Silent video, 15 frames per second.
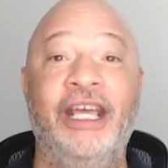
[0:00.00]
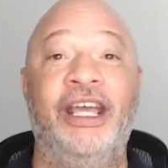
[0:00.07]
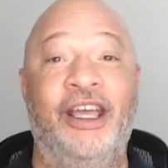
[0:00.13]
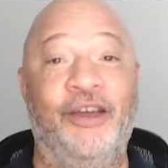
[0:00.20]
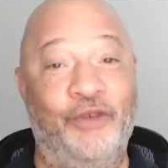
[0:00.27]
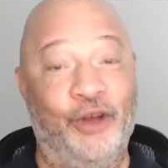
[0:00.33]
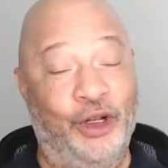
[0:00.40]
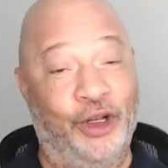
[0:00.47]

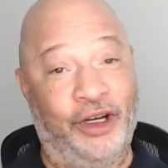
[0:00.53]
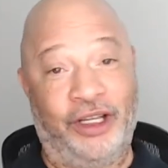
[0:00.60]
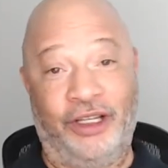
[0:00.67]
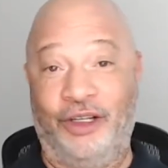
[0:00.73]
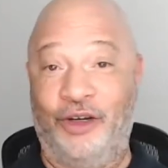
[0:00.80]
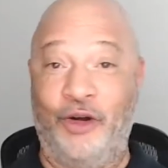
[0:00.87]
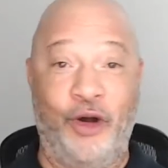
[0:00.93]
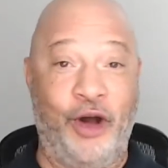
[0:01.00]
If you're looking
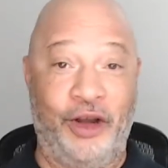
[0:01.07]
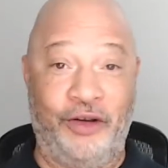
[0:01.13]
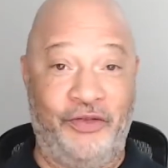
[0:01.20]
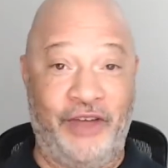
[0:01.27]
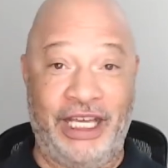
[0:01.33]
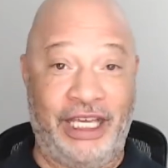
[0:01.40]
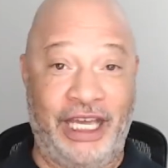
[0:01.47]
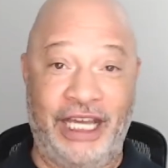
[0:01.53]
to go on a
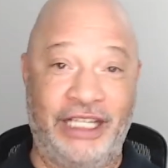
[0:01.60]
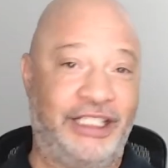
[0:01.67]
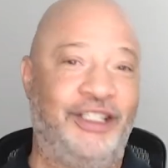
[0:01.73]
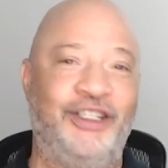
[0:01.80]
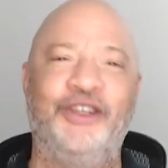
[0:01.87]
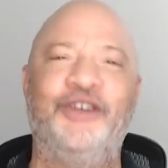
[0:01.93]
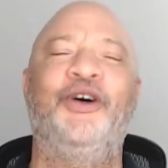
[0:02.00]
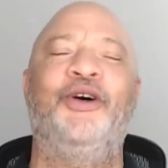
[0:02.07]
vacation,
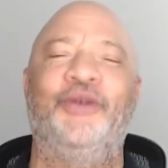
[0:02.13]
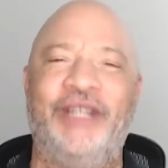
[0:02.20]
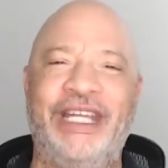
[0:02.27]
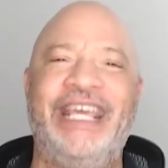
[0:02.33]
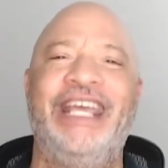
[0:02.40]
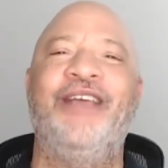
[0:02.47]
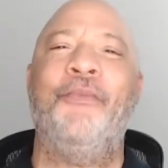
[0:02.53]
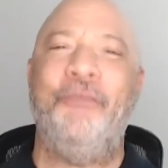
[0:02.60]
you don't
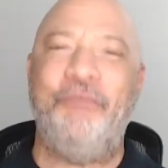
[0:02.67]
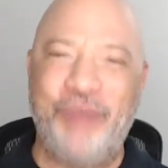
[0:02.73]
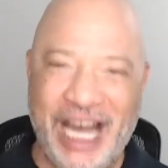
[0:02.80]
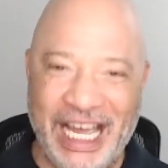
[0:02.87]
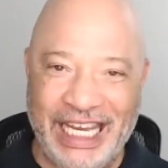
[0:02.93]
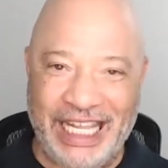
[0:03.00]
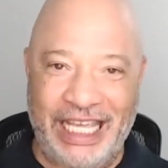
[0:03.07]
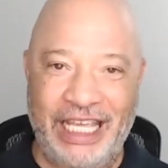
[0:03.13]
need
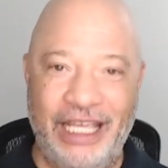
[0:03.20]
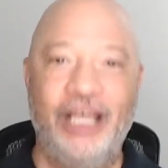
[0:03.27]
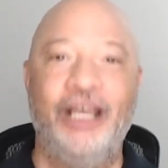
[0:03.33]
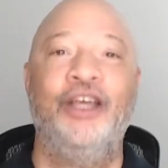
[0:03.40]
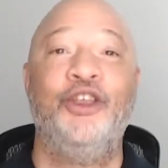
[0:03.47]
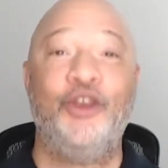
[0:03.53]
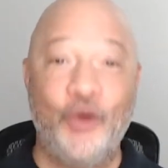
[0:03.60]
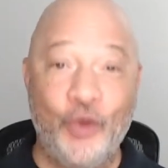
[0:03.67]
money.
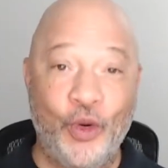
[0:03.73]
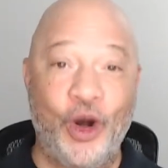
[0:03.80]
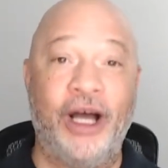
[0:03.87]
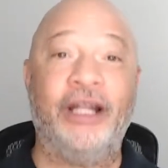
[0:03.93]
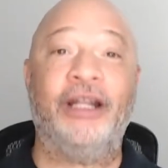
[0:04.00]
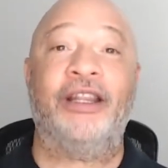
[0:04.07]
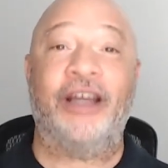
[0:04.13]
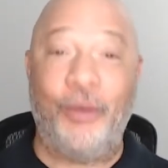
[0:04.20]
You
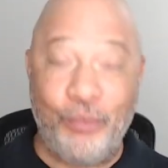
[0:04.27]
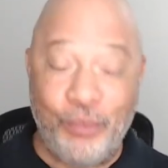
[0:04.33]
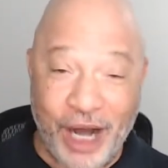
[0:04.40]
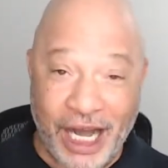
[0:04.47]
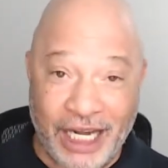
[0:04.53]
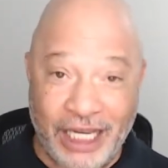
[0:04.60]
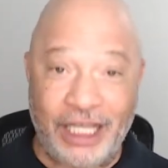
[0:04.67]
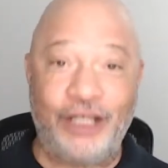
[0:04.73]
want the
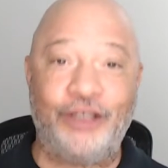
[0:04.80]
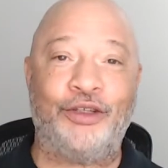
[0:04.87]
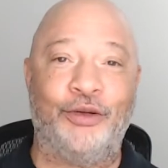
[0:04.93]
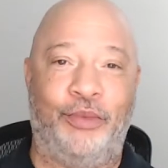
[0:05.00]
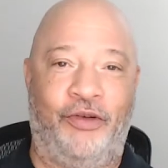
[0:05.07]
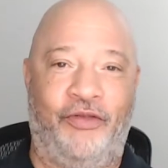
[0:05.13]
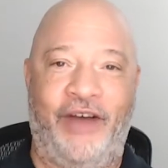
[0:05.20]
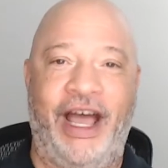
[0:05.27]
money to
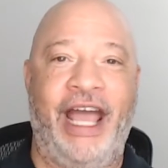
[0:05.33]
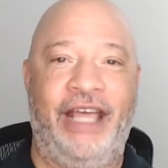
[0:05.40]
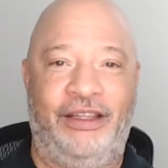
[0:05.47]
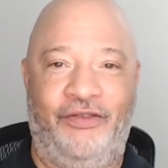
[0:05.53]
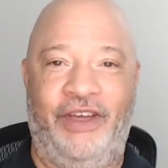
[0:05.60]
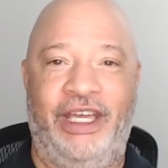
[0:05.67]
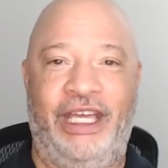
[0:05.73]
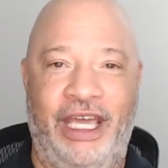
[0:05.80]
provide the
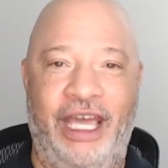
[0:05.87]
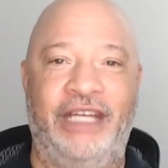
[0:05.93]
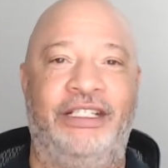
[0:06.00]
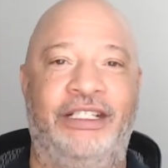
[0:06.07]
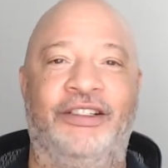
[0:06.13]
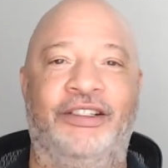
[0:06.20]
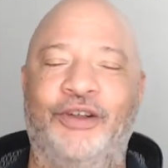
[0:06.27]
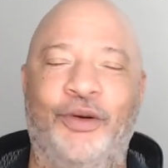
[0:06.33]

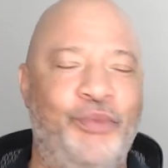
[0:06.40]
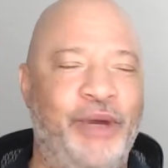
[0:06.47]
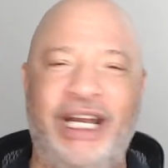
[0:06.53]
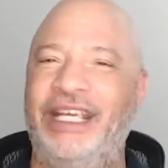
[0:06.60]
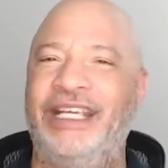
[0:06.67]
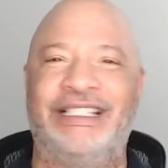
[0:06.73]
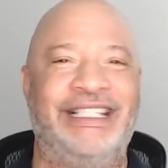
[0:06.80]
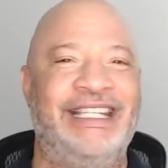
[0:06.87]
vacation. So
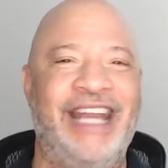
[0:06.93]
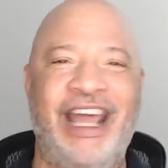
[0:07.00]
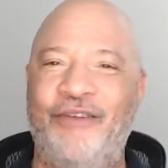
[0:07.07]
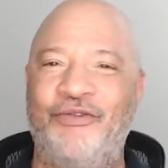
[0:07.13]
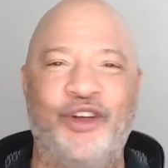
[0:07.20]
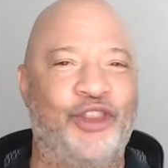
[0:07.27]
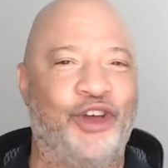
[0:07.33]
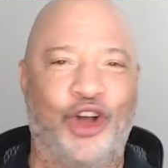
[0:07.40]
money is
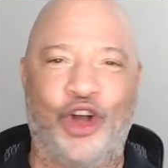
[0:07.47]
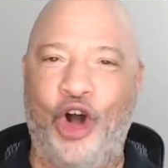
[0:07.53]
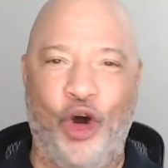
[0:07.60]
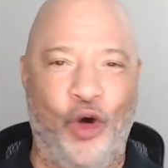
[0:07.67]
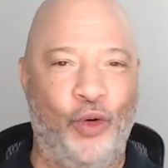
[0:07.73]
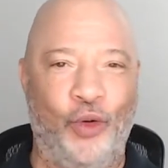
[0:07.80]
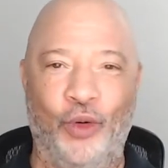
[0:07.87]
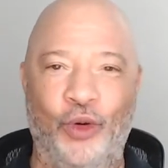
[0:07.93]
never the
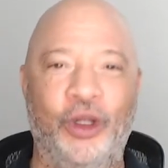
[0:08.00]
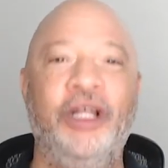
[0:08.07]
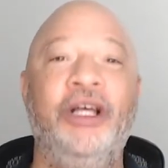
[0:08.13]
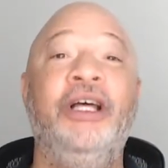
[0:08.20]
goal.